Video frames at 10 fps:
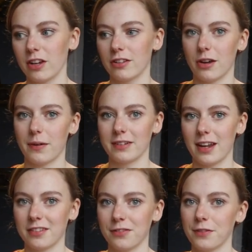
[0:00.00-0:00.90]
So it
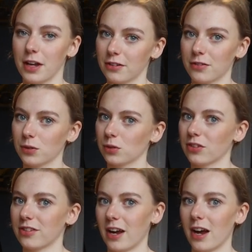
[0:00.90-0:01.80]
says first of all
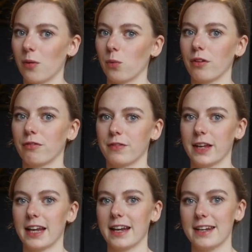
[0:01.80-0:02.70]
to start with
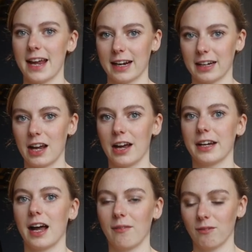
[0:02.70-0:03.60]
the
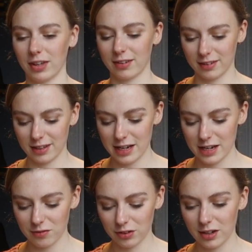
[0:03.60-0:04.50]
neckline and the
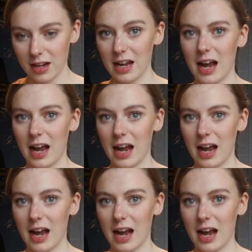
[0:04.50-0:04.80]
sleeves